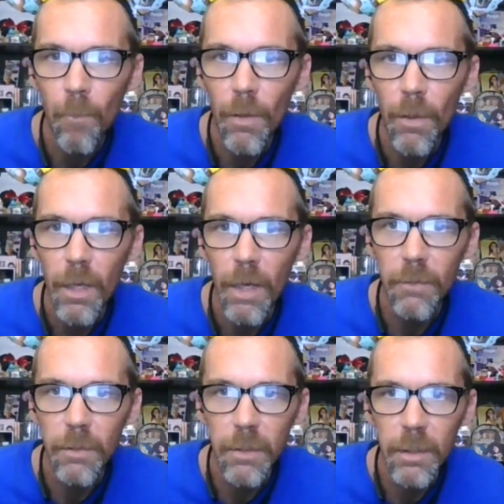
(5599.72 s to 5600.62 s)
Have a
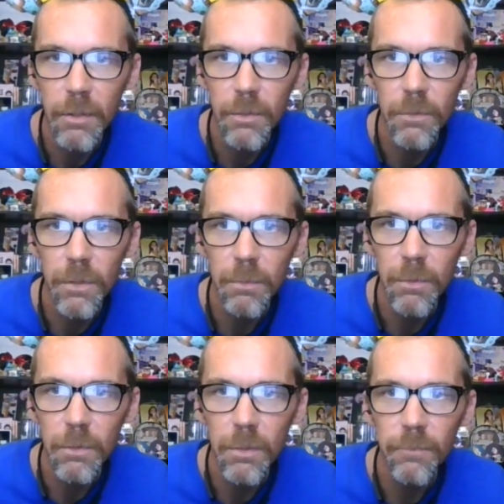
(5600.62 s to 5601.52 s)
good night too,
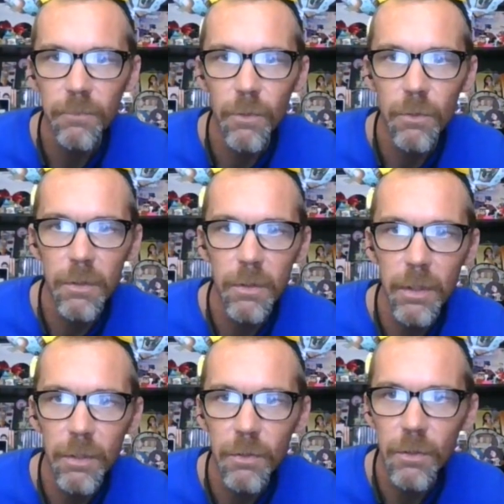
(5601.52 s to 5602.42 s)
Explosive. Rosa, thank
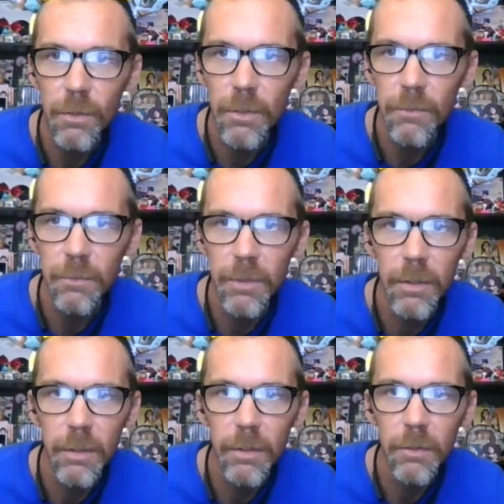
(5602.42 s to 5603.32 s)
you so much for being
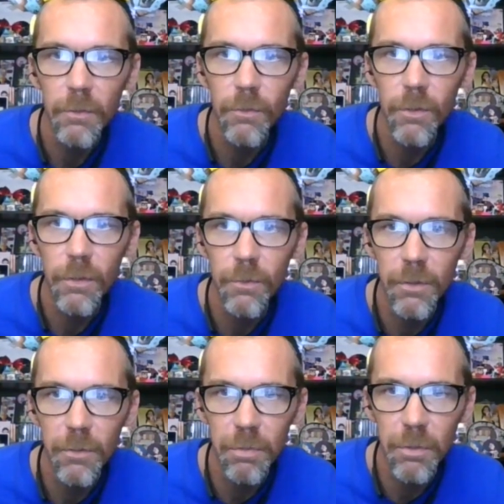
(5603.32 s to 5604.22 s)
here. Really
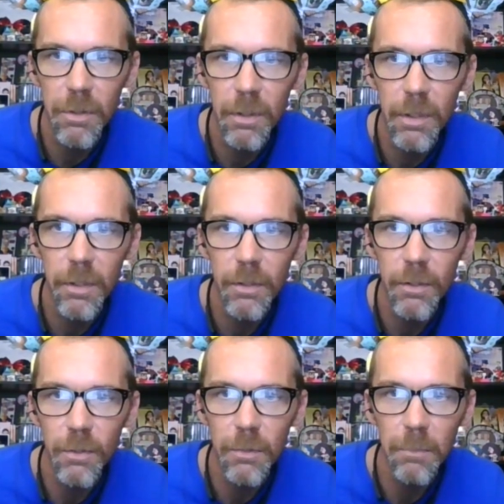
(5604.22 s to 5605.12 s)
appreciate it.
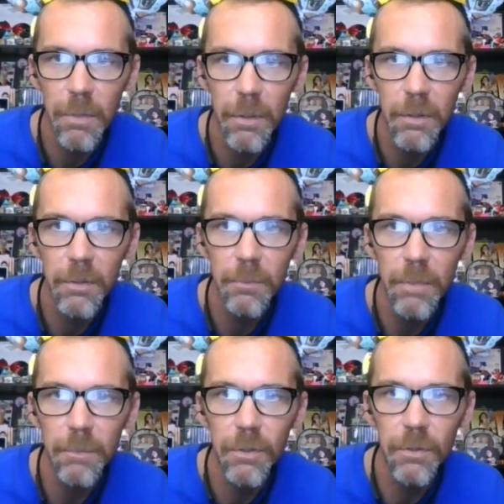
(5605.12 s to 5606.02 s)
Human person,
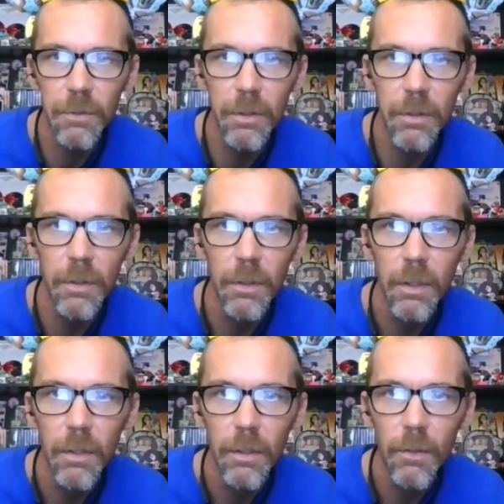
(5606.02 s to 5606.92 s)
Pepper Tree,
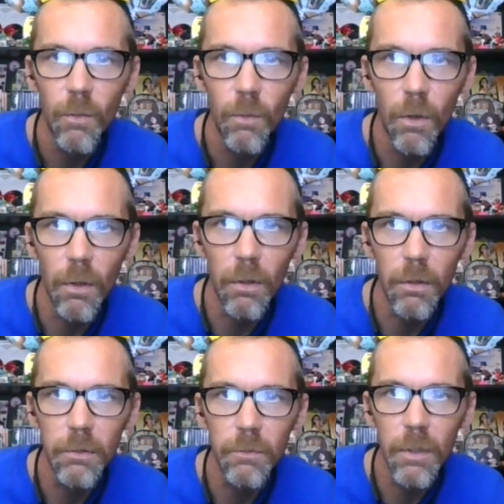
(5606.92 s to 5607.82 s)

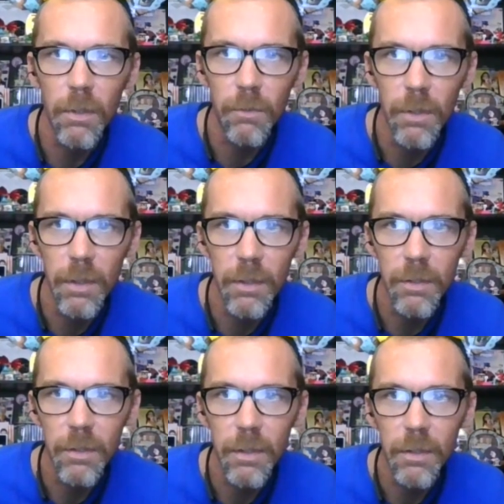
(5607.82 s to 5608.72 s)
Juan Rodriguez,
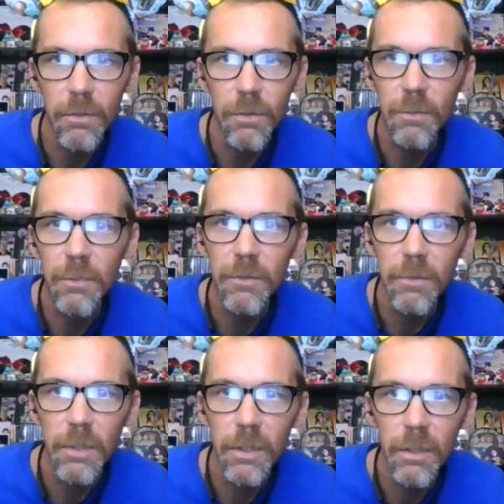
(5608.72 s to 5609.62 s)
thank you so much for
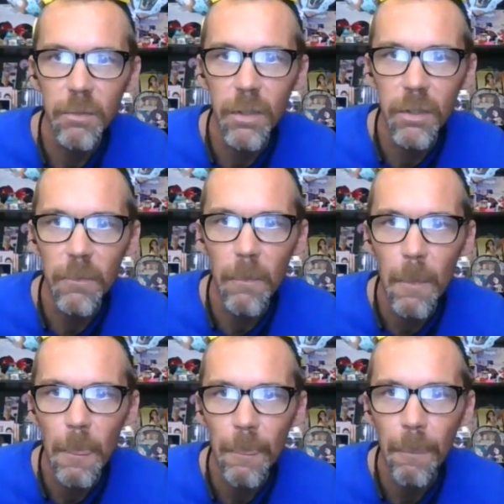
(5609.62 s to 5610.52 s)
being here, brother.
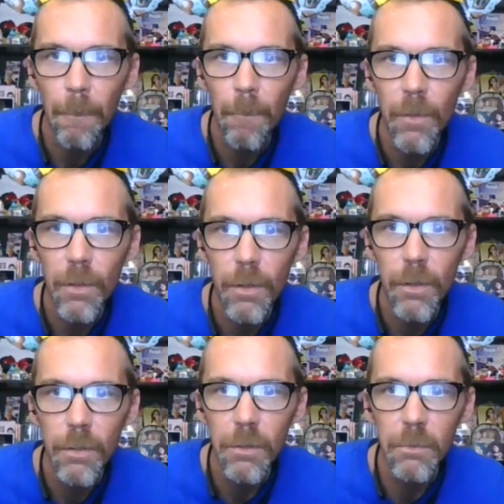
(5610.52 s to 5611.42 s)

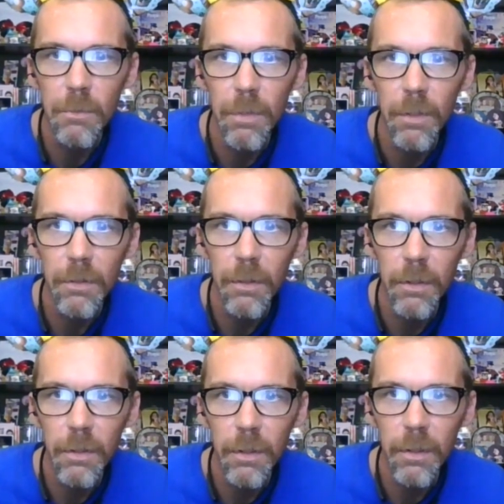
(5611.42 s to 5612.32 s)
Human person, I
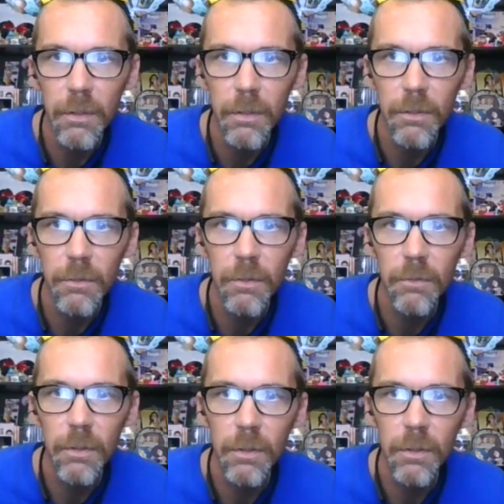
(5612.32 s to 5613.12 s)
think I said you already.